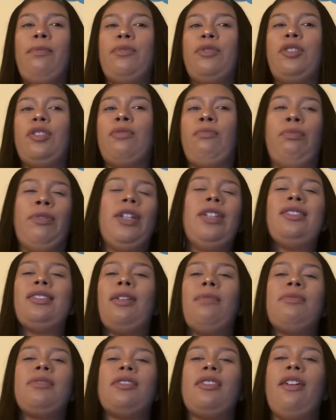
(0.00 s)
Brings
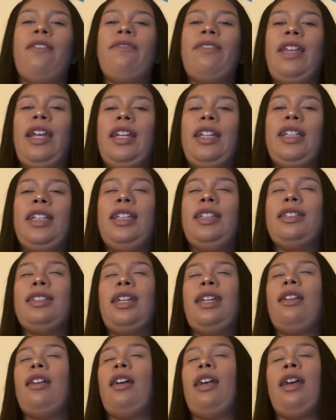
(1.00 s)
up stuff that he
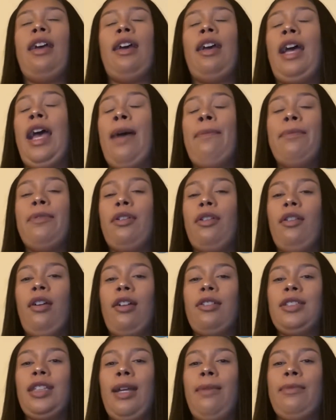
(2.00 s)
said happened a
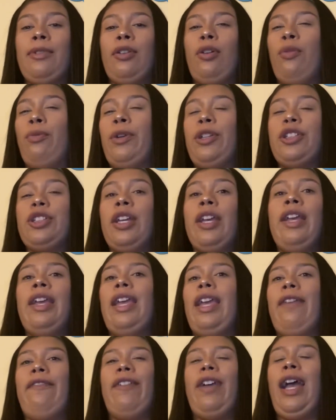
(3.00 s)
long time ago, which
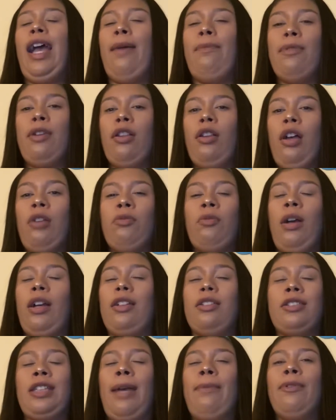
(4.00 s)
if it happened a long
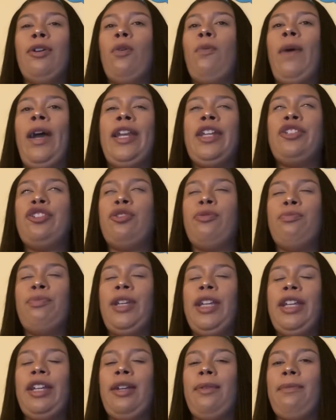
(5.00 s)
time ago, why didn't you
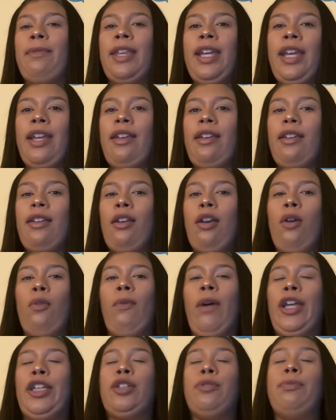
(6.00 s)
bring it up then?
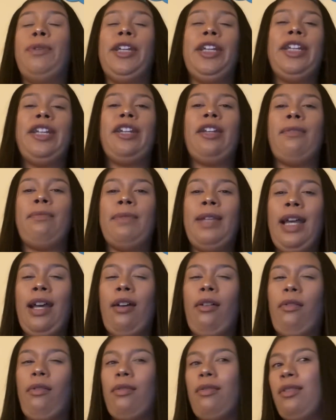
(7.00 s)
Why are you bringing it up now?
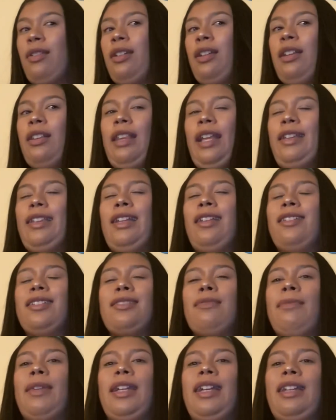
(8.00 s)
Like, that
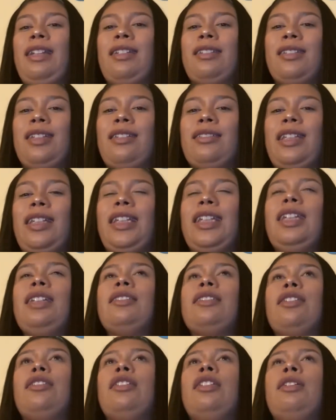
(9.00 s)
doesn't make any sense. Like, he's
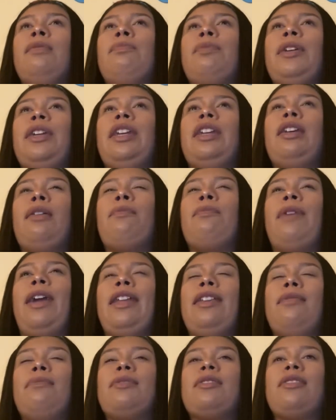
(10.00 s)
literally bringing up
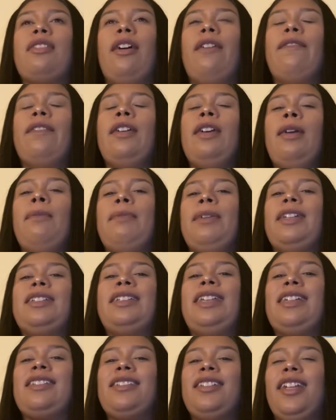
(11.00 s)
random stuff because he
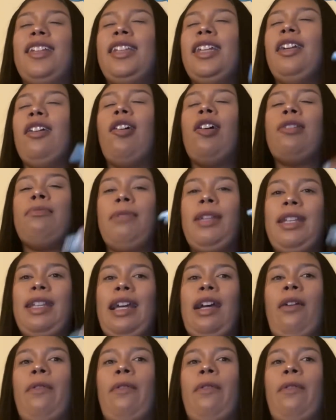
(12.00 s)
has nothing on me now.